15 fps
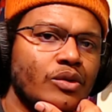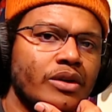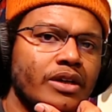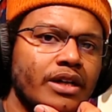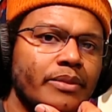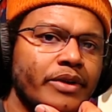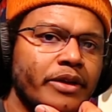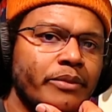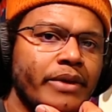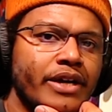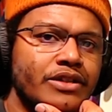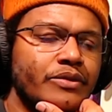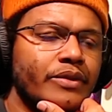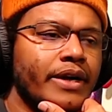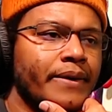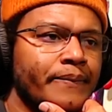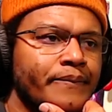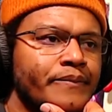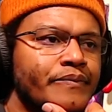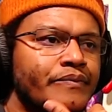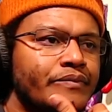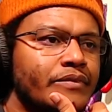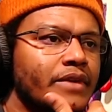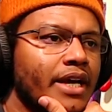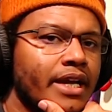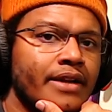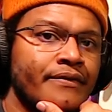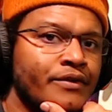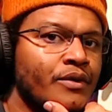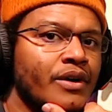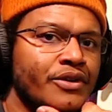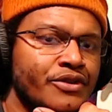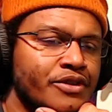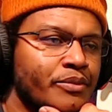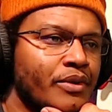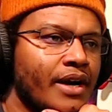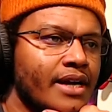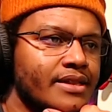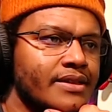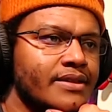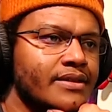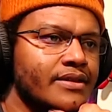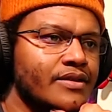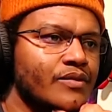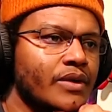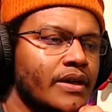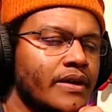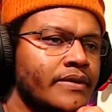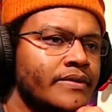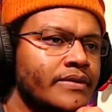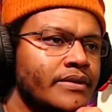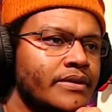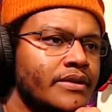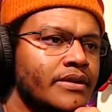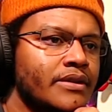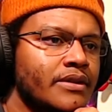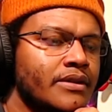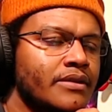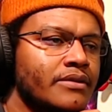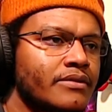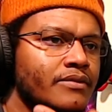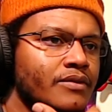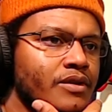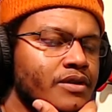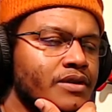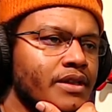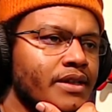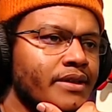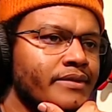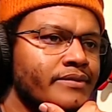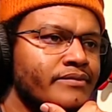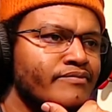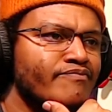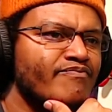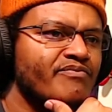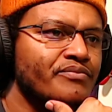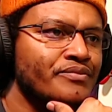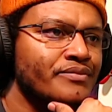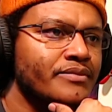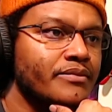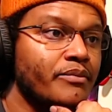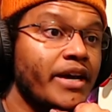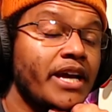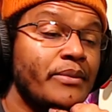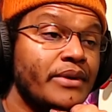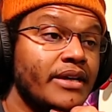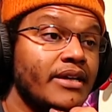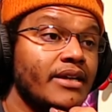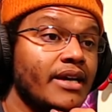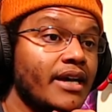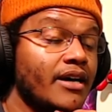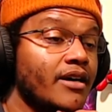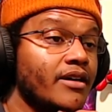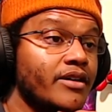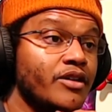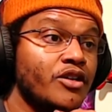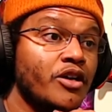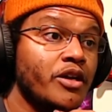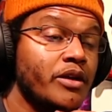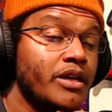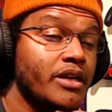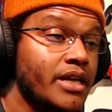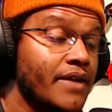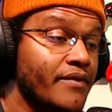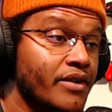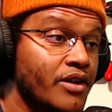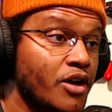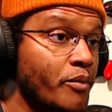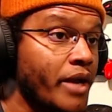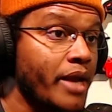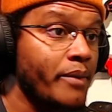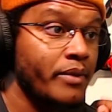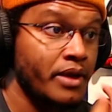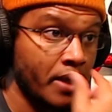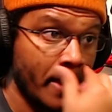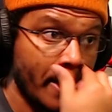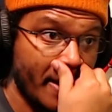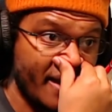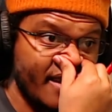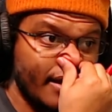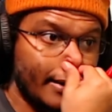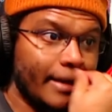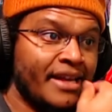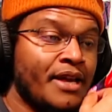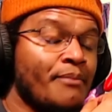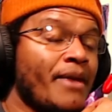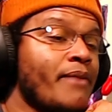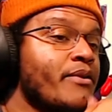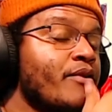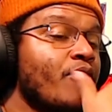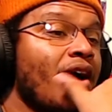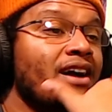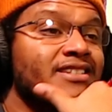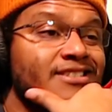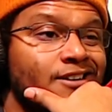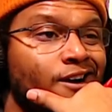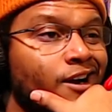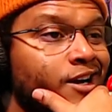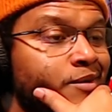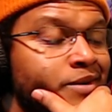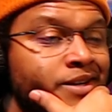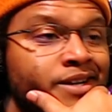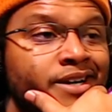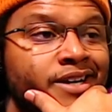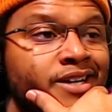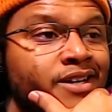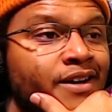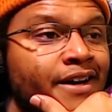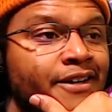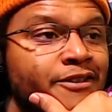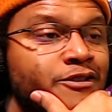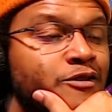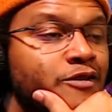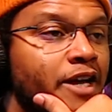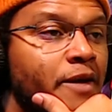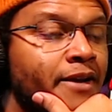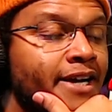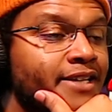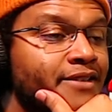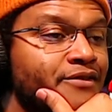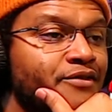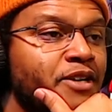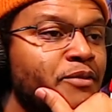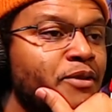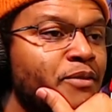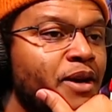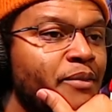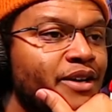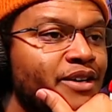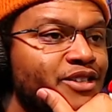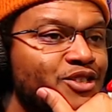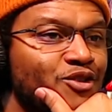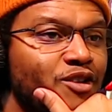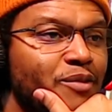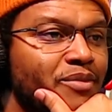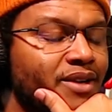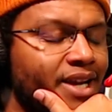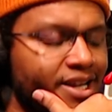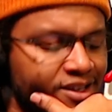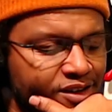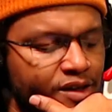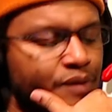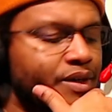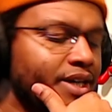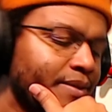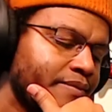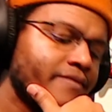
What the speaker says: up in a major way, and a few other surprises as well. We'll see. Maybe, hell, you never know. Maybe Rockstar come in there. I know 2K been acting funny, but maybe they'll show up and be like, you know what?